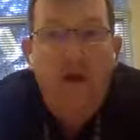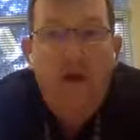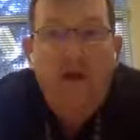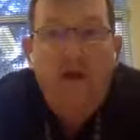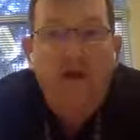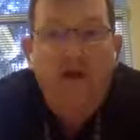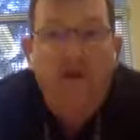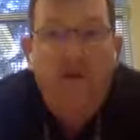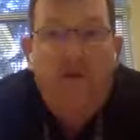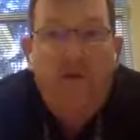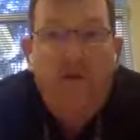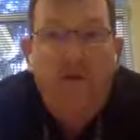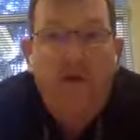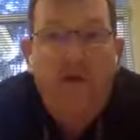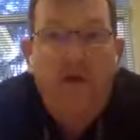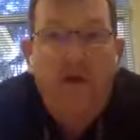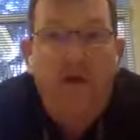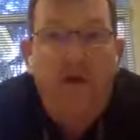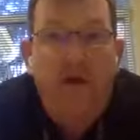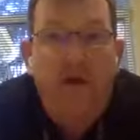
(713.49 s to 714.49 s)
because
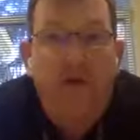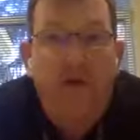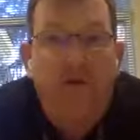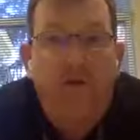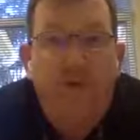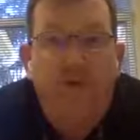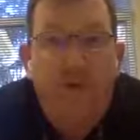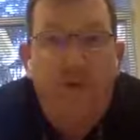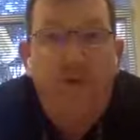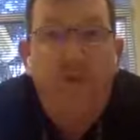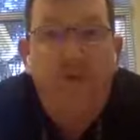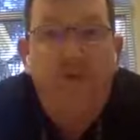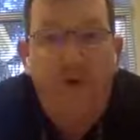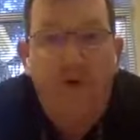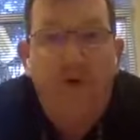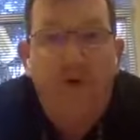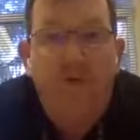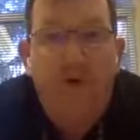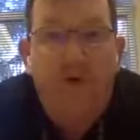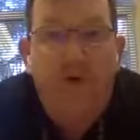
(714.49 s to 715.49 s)
unfortunately, even people
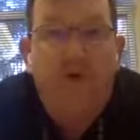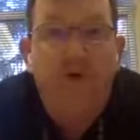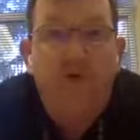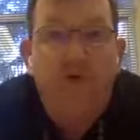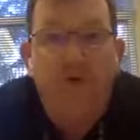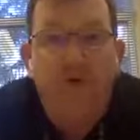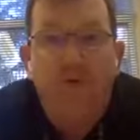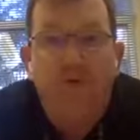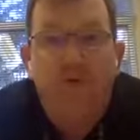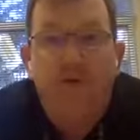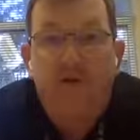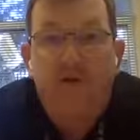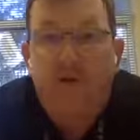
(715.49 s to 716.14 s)
you recruit